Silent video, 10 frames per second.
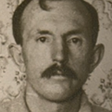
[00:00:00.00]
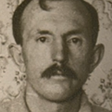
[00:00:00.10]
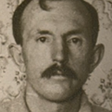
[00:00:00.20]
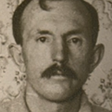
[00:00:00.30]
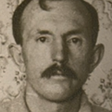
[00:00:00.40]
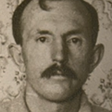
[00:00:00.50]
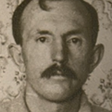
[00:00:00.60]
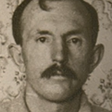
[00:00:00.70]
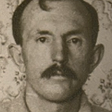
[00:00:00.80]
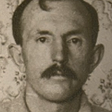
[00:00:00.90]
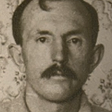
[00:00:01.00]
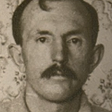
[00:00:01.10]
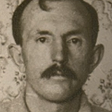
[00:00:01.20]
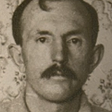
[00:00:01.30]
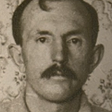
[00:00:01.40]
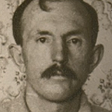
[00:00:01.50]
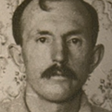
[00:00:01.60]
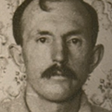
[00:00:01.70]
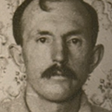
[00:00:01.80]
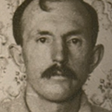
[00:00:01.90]

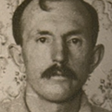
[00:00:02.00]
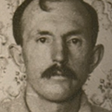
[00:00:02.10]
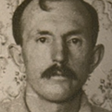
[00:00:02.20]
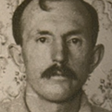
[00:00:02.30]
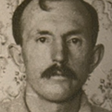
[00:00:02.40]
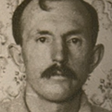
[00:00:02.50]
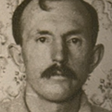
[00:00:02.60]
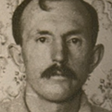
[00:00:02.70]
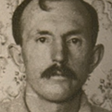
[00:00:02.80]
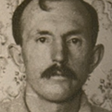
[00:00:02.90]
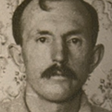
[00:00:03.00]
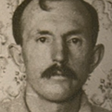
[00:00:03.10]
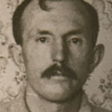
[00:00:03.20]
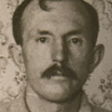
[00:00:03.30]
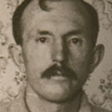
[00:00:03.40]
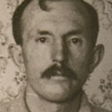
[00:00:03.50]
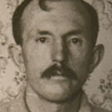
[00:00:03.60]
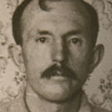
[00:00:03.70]
This is a still picture; no speech is visible.